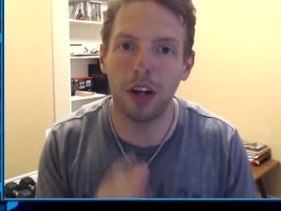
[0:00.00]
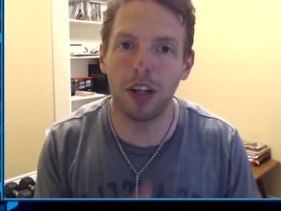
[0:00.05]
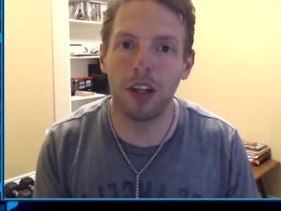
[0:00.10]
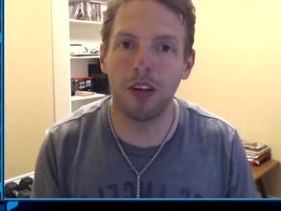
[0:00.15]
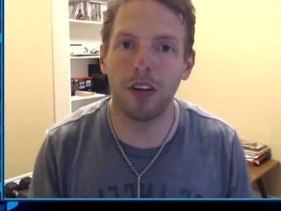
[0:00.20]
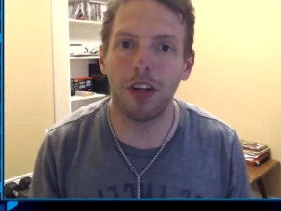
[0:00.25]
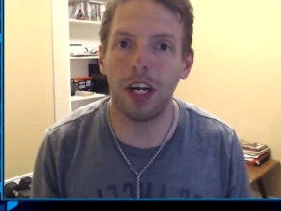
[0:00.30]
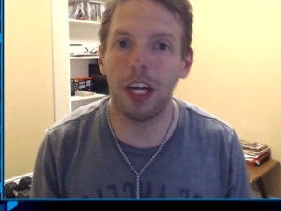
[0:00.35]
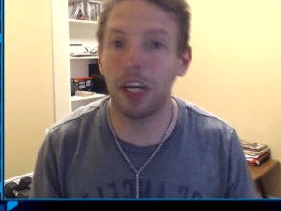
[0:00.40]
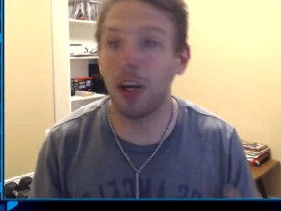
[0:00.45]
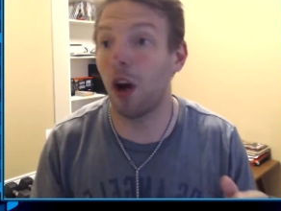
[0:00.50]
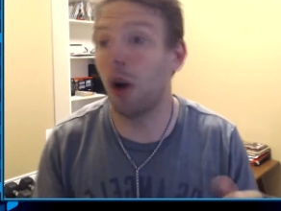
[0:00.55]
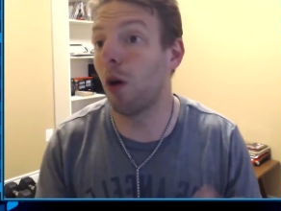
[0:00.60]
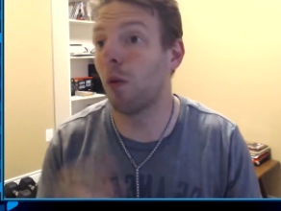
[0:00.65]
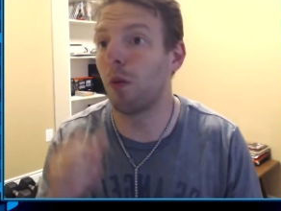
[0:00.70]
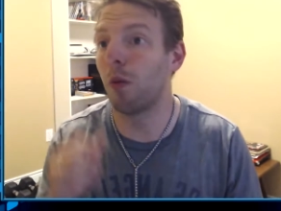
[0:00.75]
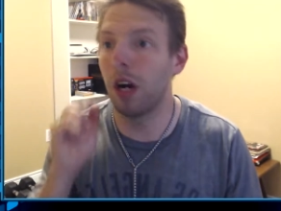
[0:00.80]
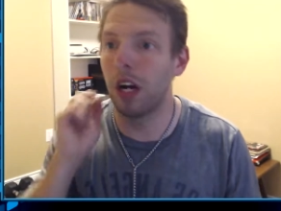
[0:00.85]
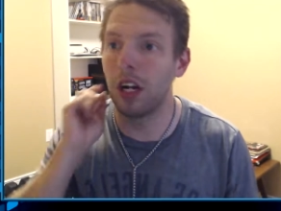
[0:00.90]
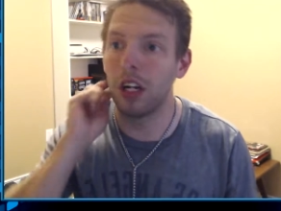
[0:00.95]
They're like, oh,
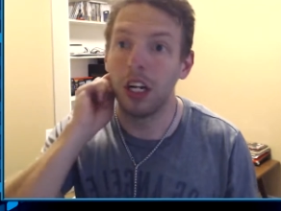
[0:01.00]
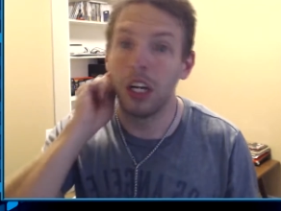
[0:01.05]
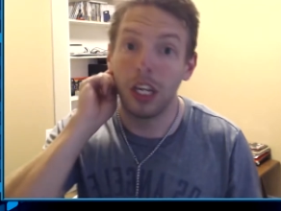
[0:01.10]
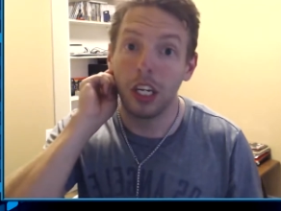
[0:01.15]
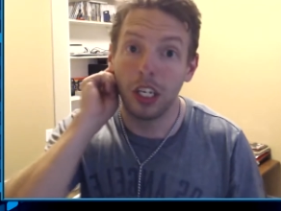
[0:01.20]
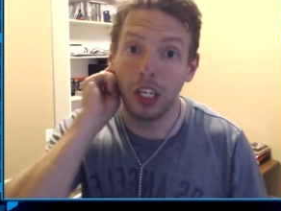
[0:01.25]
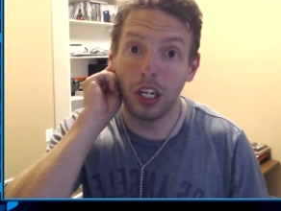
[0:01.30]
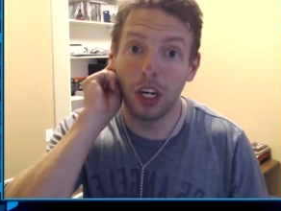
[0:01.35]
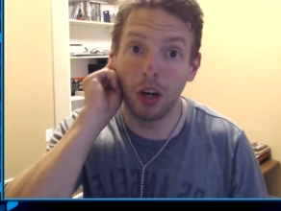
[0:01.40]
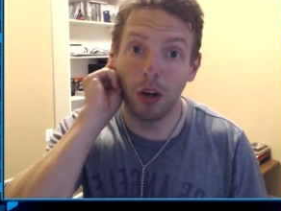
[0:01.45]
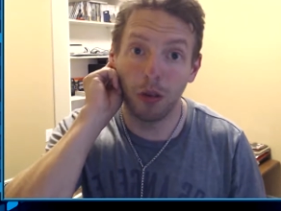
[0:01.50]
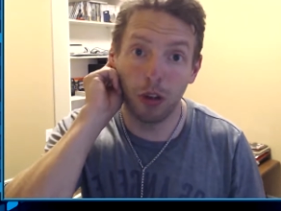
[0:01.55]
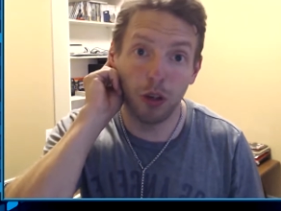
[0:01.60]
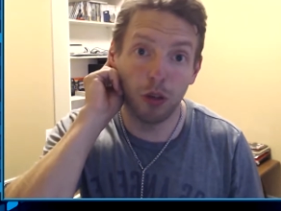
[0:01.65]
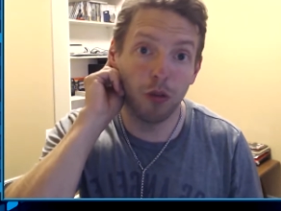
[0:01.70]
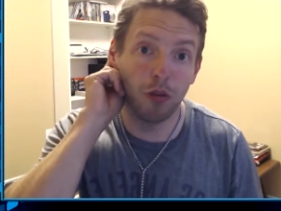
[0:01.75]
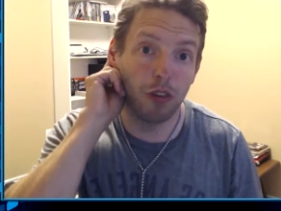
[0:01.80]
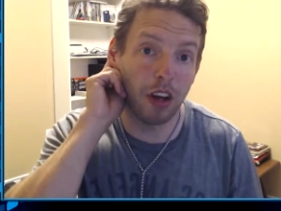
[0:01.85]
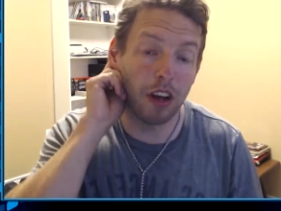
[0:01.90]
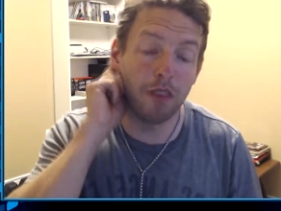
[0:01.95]
well, you know, you
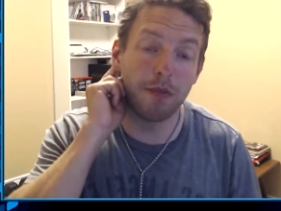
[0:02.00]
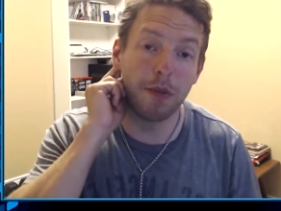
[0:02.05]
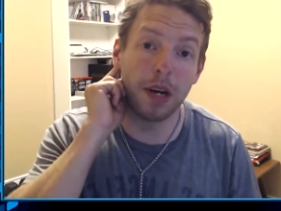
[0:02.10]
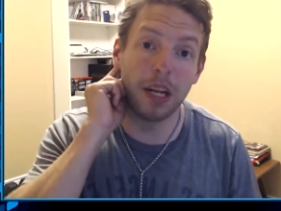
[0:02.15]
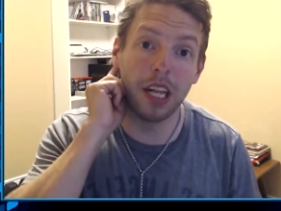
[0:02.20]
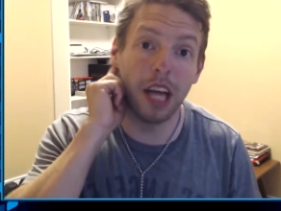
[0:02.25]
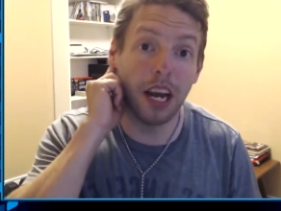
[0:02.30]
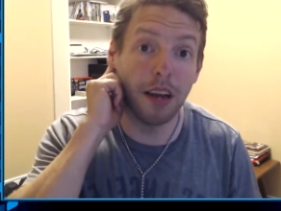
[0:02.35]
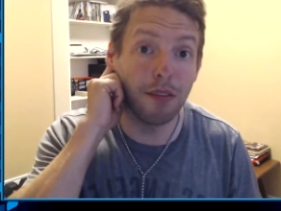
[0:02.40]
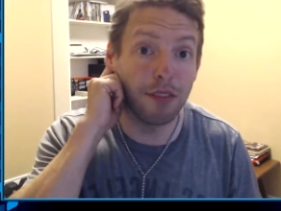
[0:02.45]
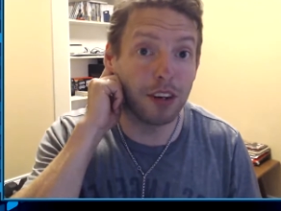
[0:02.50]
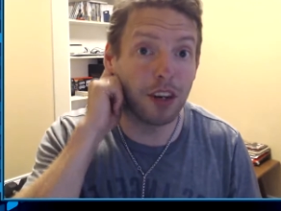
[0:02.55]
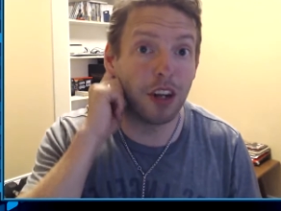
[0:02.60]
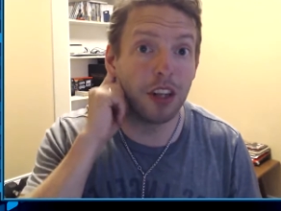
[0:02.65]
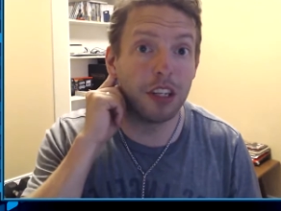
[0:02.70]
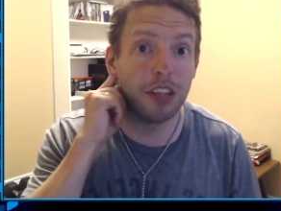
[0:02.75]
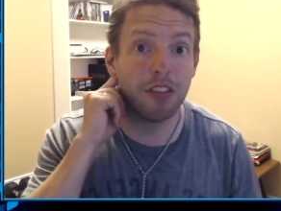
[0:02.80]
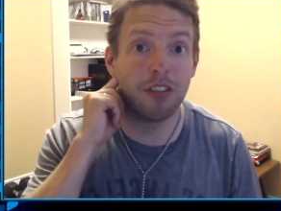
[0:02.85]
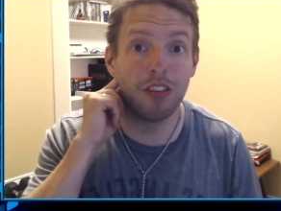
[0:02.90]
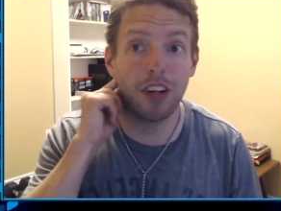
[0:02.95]
saved my life and all
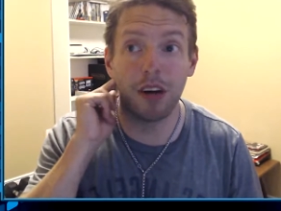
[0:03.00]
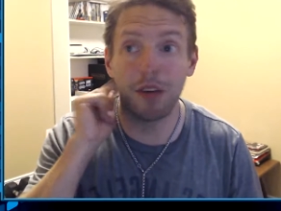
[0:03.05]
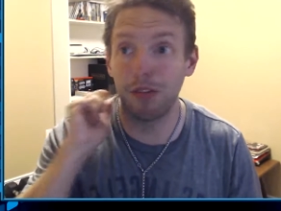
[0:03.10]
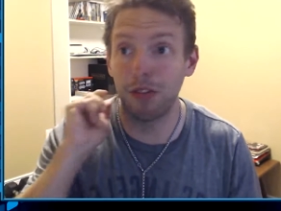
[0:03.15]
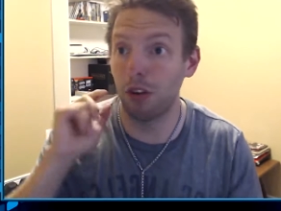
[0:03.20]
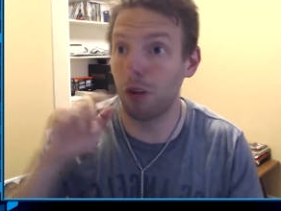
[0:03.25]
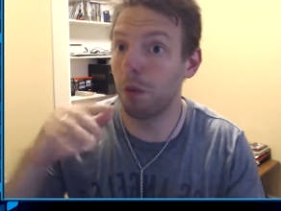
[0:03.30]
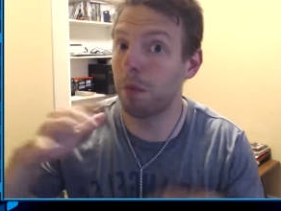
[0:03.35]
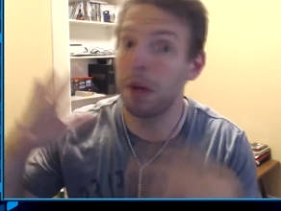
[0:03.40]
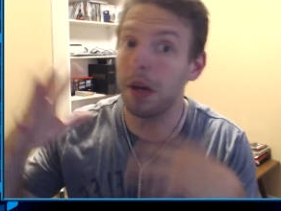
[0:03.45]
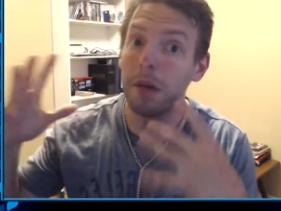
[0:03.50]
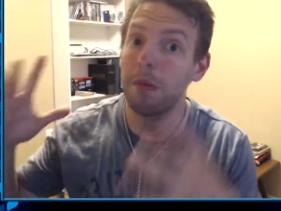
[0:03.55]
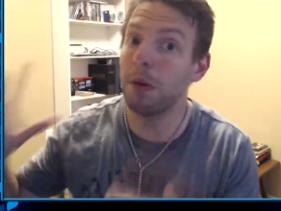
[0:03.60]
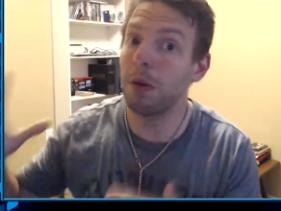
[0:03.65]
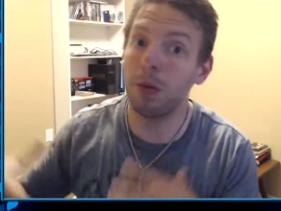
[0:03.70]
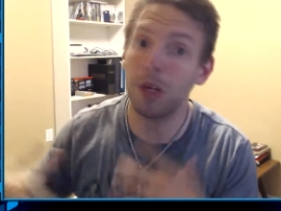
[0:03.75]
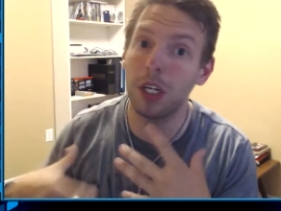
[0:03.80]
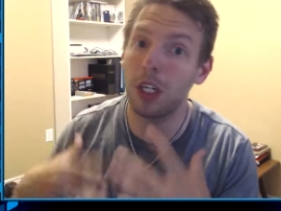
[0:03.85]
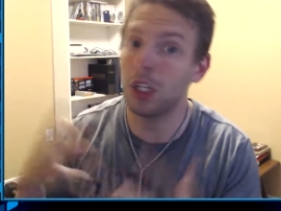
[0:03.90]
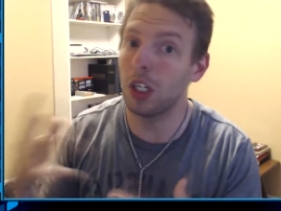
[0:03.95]
this stuff, so maybe
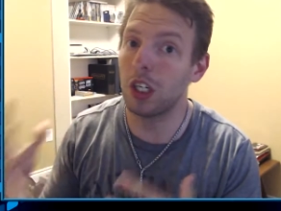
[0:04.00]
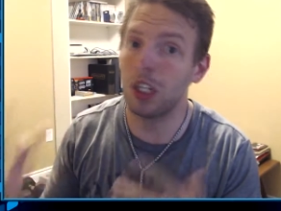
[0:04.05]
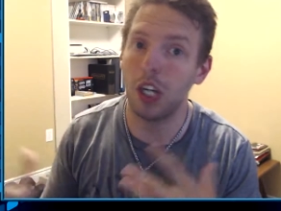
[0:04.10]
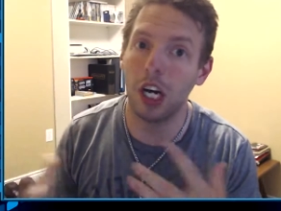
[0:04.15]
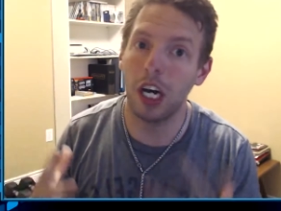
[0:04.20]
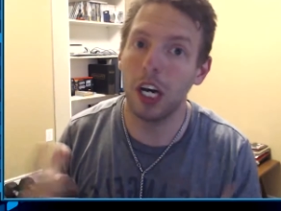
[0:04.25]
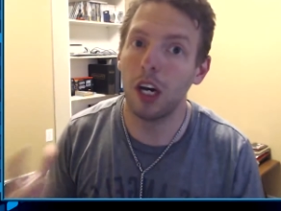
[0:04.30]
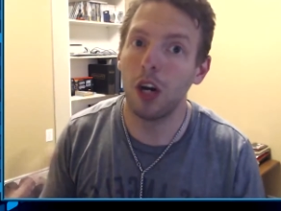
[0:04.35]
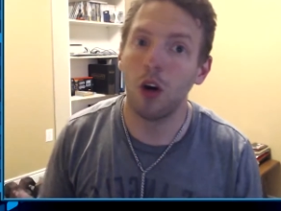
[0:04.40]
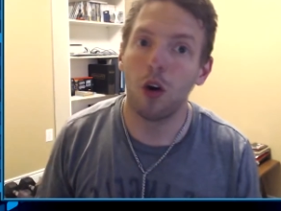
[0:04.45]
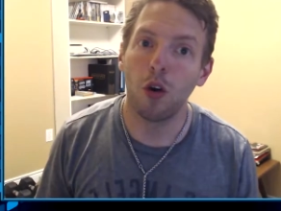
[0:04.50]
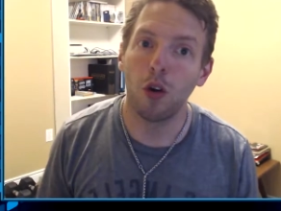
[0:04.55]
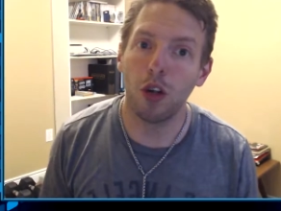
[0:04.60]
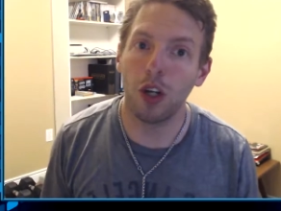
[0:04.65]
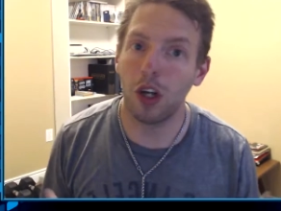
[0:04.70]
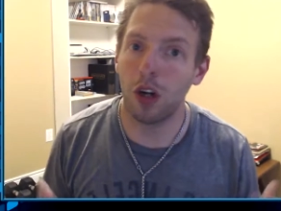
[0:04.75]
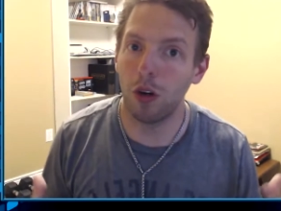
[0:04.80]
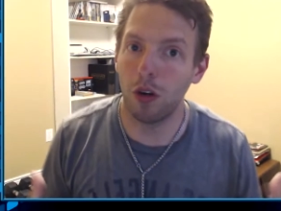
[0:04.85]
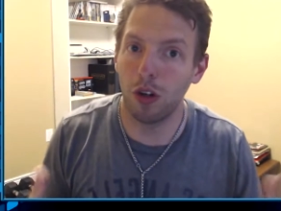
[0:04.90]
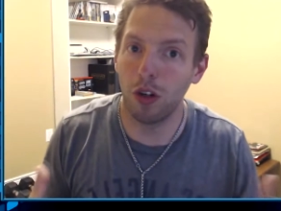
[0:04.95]
we could, uh, you
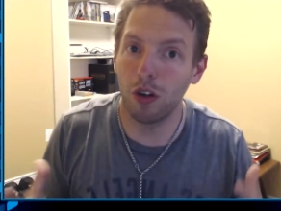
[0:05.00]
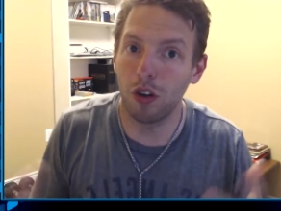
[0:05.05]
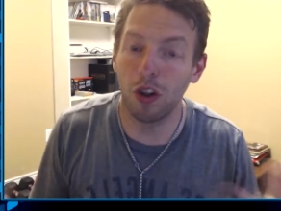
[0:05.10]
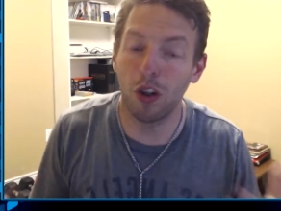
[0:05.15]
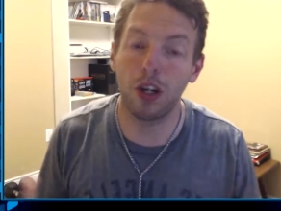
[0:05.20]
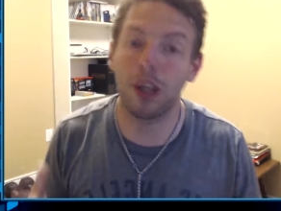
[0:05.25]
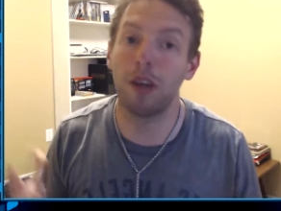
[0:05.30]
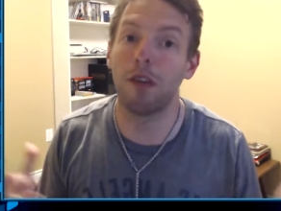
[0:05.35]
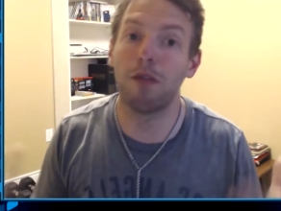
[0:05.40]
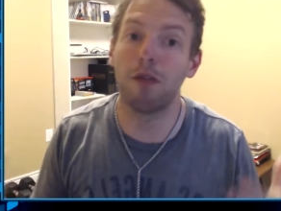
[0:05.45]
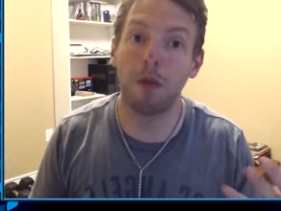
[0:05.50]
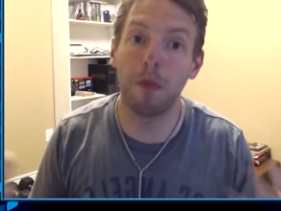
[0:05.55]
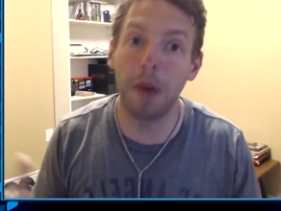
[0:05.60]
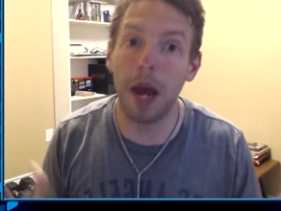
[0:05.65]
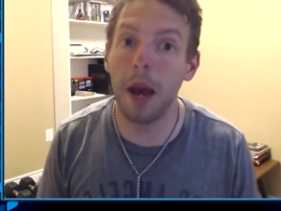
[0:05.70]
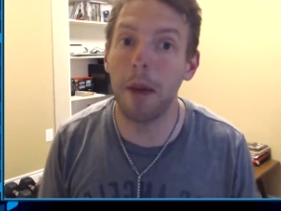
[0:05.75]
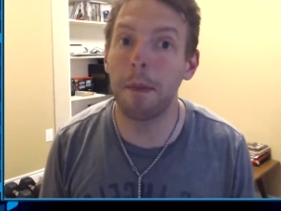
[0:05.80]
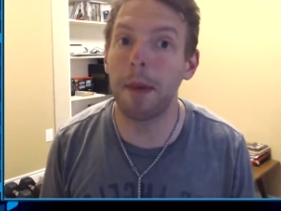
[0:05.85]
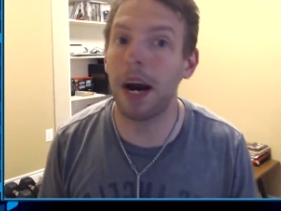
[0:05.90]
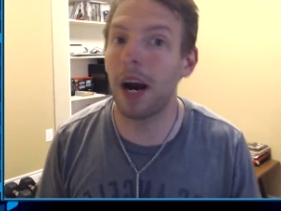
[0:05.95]
know, you're looking for
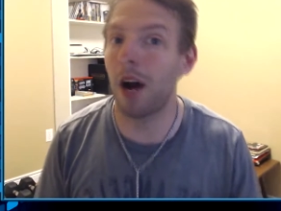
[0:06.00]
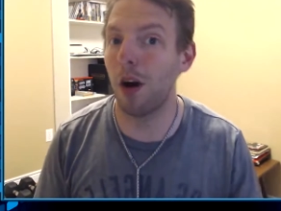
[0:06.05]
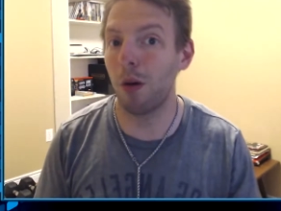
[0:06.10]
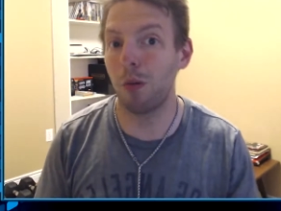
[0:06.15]
manpower.